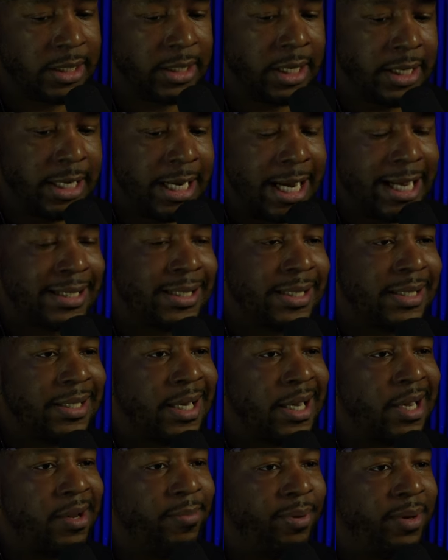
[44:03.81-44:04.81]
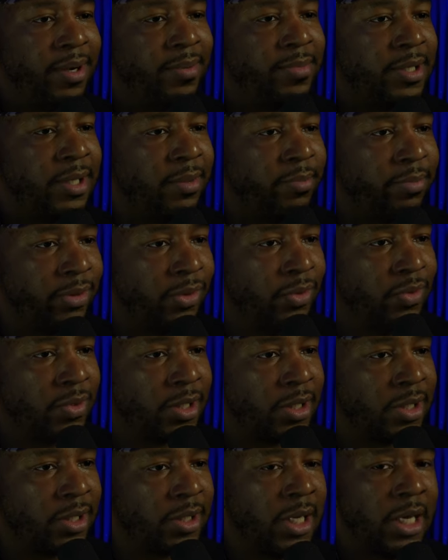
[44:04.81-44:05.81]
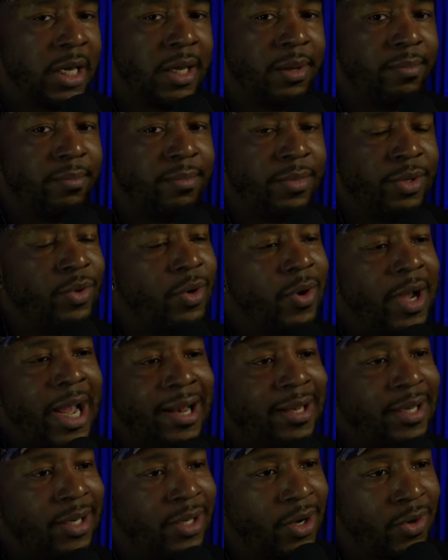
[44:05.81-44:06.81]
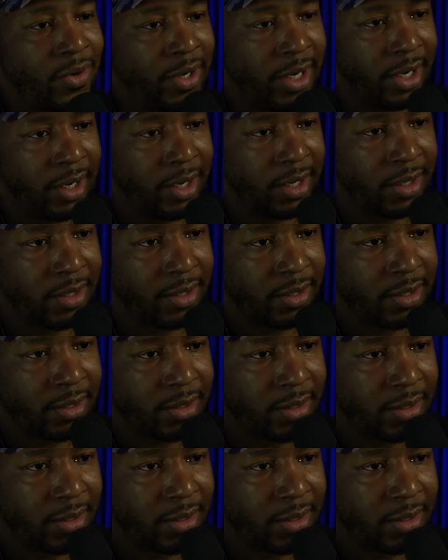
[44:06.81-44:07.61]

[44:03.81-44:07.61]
Is unnecessary bumps and bruises. You don't have to go there